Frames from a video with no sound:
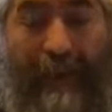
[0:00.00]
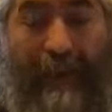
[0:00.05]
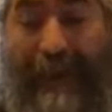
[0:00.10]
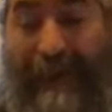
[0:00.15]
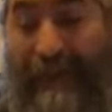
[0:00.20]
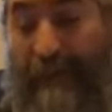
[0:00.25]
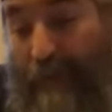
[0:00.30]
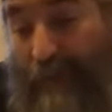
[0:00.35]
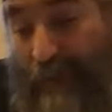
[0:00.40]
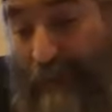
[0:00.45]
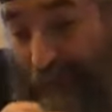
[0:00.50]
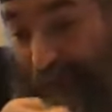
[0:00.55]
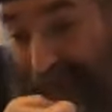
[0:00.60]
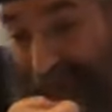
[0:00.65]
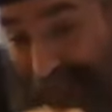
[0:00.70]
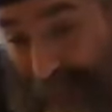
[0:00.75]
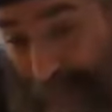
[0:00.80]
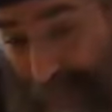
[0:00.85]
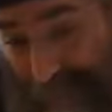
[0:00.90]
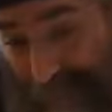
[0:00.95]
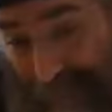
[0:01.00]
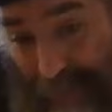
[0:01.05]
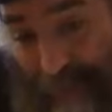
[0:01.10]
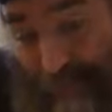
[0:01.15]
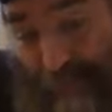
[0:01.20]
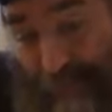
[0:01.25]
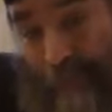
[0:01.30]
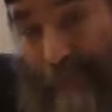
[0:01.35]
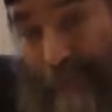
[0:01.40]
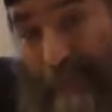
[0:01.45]
and reveals himself
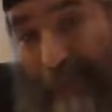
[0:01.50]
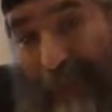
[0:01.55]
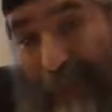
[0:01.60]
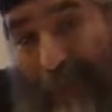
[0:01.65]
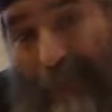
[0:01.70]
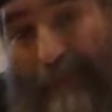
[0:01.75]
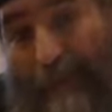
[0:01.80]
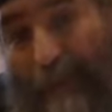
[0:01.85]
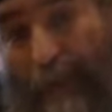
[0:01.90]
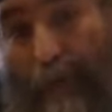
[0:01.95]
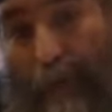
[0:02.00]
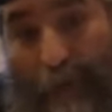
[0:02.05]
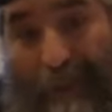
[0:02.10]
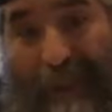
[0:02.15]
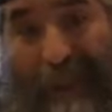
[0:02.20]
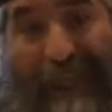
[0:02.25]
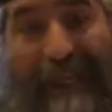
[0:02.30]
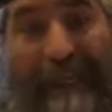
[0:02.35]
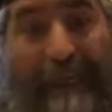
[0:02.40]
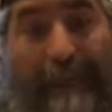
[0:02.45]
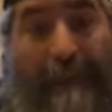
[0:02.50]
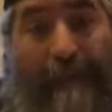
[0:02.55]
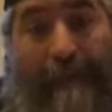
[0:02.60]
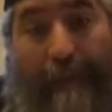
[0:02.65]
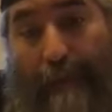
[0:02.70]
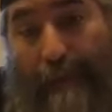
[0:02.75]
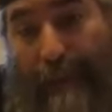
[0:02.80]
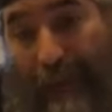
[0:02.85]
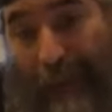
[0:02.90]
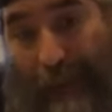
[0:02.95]
from behind the kotel,
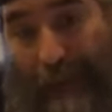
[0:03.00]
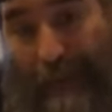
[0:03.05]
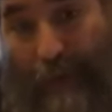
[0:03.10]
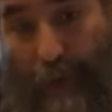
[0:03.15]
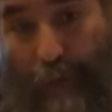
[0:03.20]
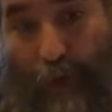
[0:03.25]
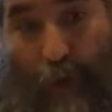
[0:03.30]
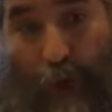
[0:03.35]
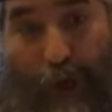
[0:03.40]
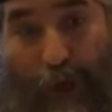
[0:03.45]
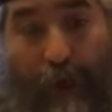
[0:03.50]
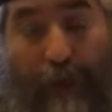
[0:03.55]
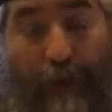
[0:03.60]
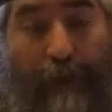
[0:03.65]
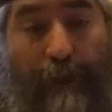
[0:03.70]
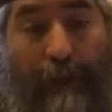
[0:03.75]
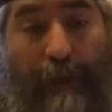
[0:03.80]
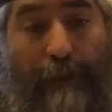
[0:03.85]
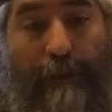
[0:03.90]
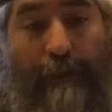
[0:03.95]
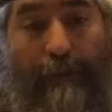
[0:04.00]
from behind the wall,